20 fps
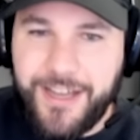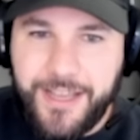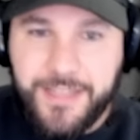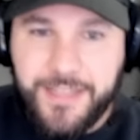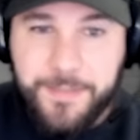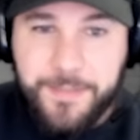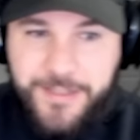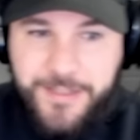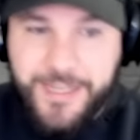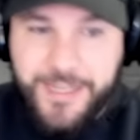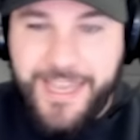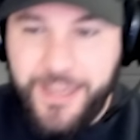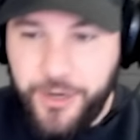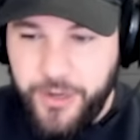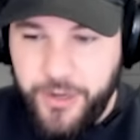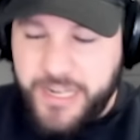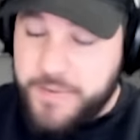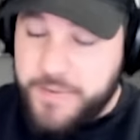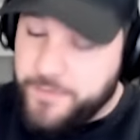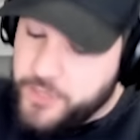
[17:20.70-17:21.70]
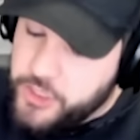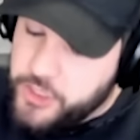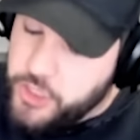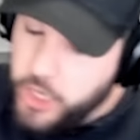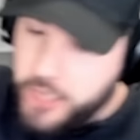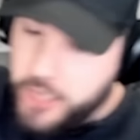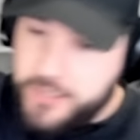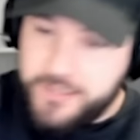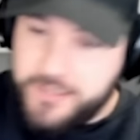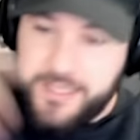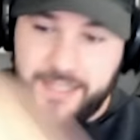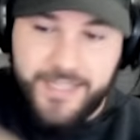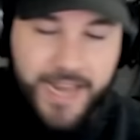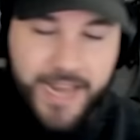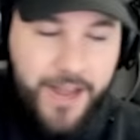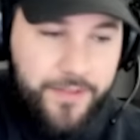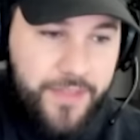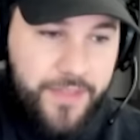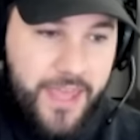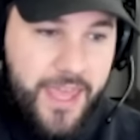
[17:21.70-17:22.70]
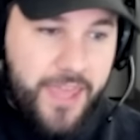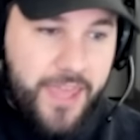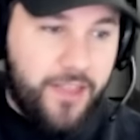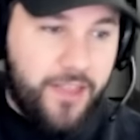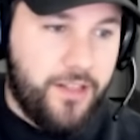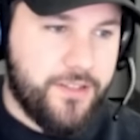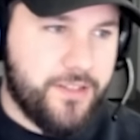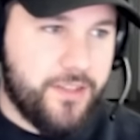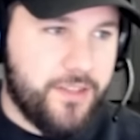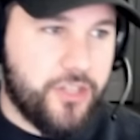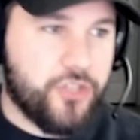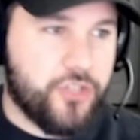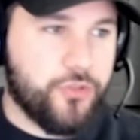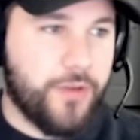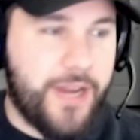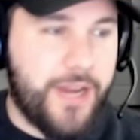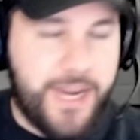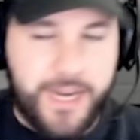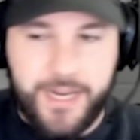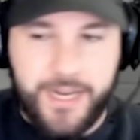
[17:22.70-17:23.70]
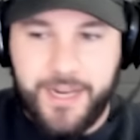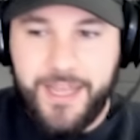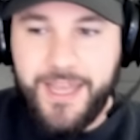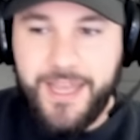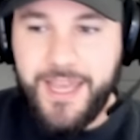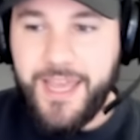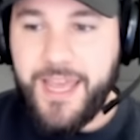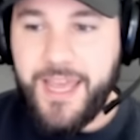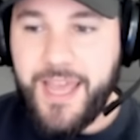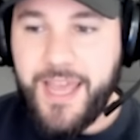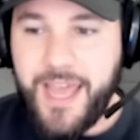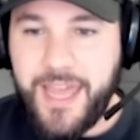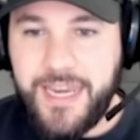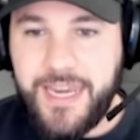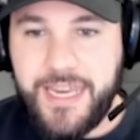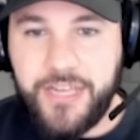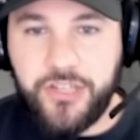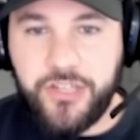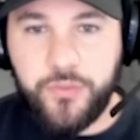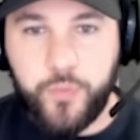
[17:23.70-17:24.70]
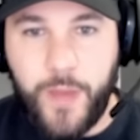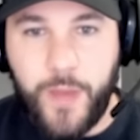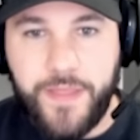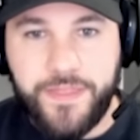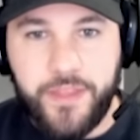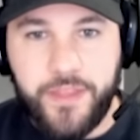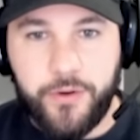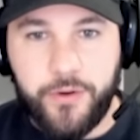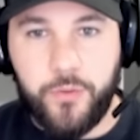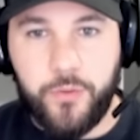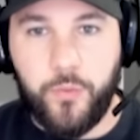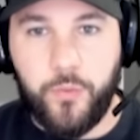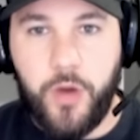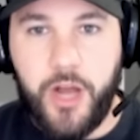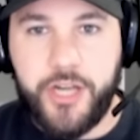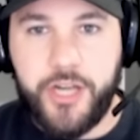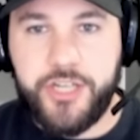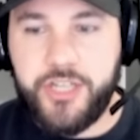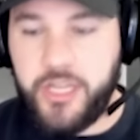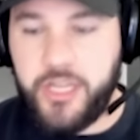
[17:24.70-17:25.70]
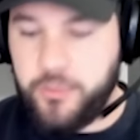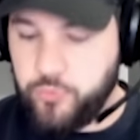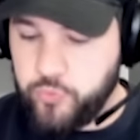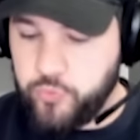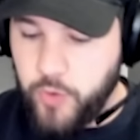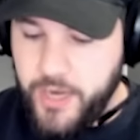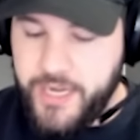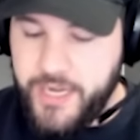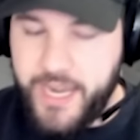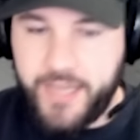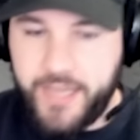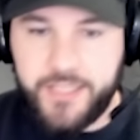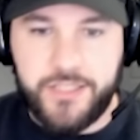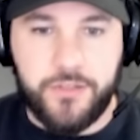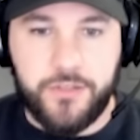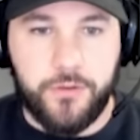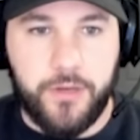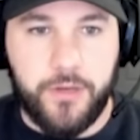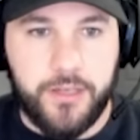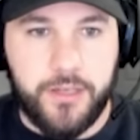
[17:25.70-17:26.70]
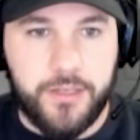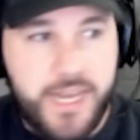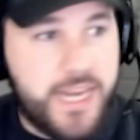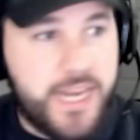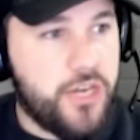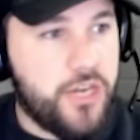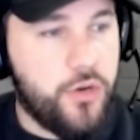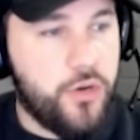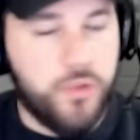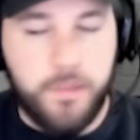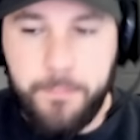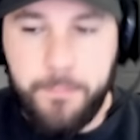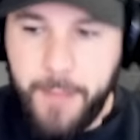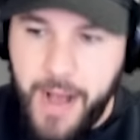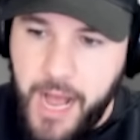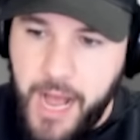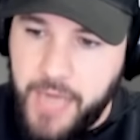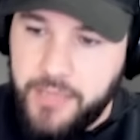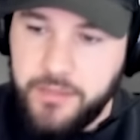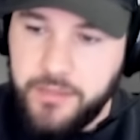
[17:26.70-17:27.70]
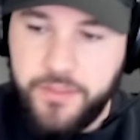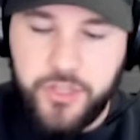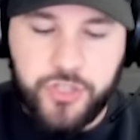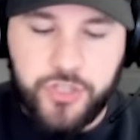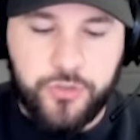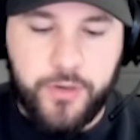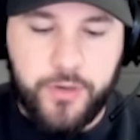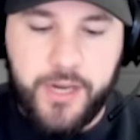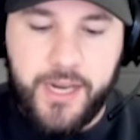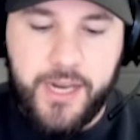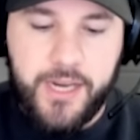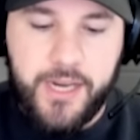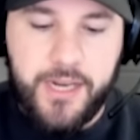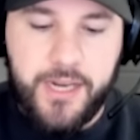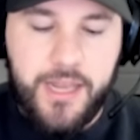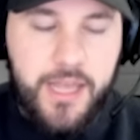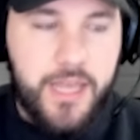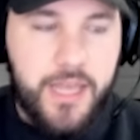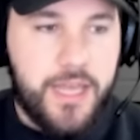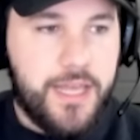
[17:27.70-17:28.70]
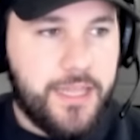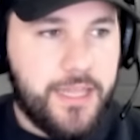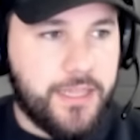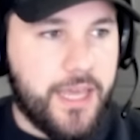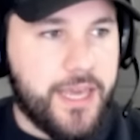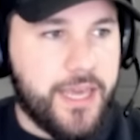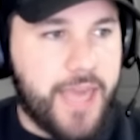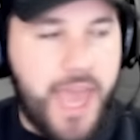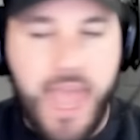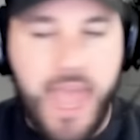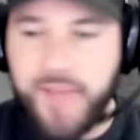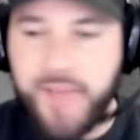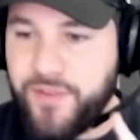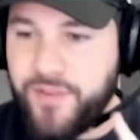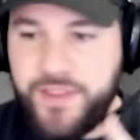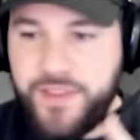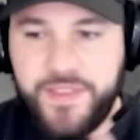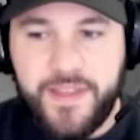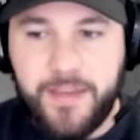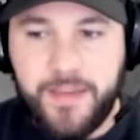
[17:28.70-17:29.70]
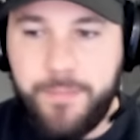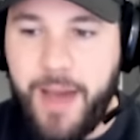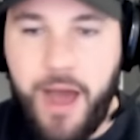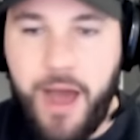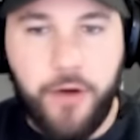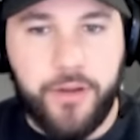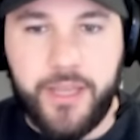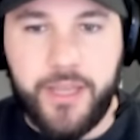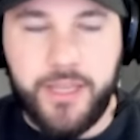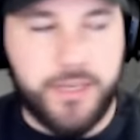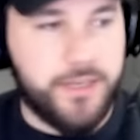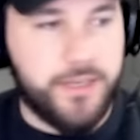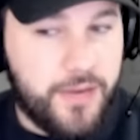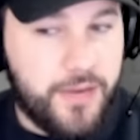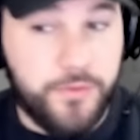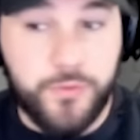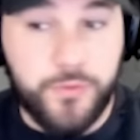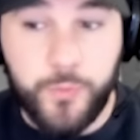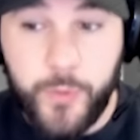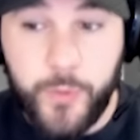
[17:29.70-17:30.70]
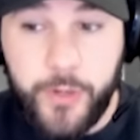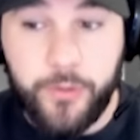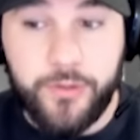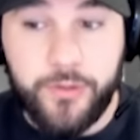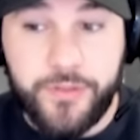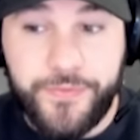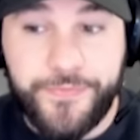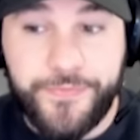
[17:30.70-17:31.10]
it's about to get here, and he guns it down the hill to the train, and he just went there and watched it right next to it. And he knew the model of the train... Like, everything about it. It was weird as